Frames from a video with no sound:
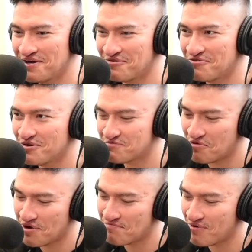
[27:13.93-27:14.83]
Grosse
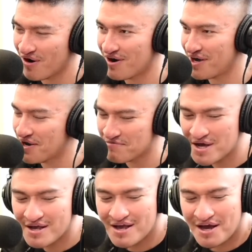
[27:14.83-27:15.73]
Pointe Park. I
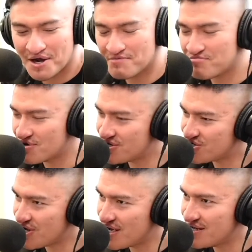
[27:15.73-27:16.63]

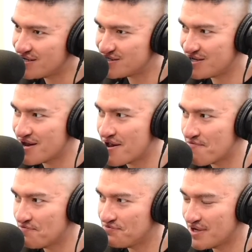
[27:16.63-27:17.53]
appreciate it,
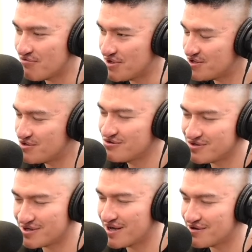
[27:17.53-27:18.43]
and yeah, we need to do
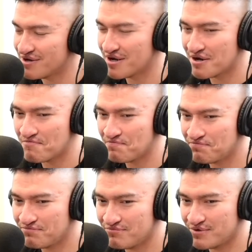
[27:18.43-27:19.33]
this again
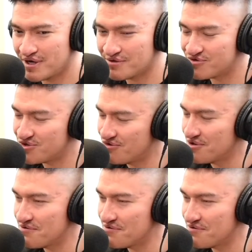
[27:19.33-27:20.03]
soon in the